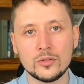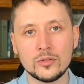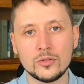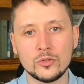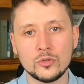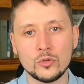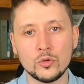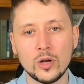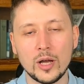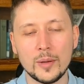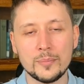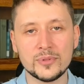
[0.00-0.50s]

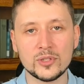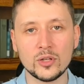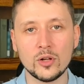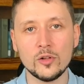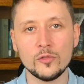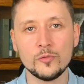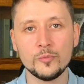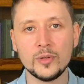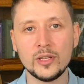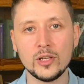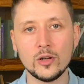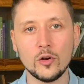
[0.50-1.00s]
to absolve
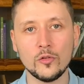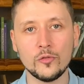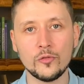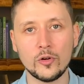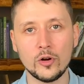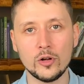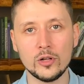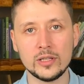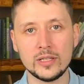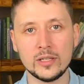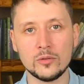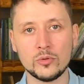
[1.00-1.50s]
me of
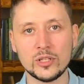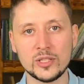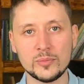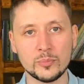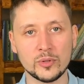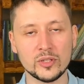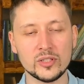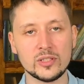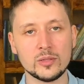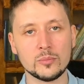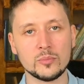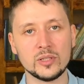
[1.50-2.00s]
all the
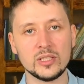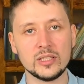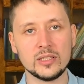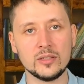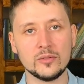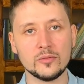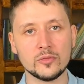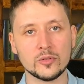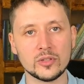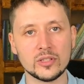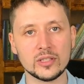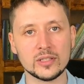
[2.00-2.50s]
responsibility
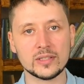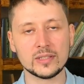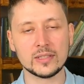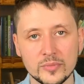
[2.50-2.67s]
for this.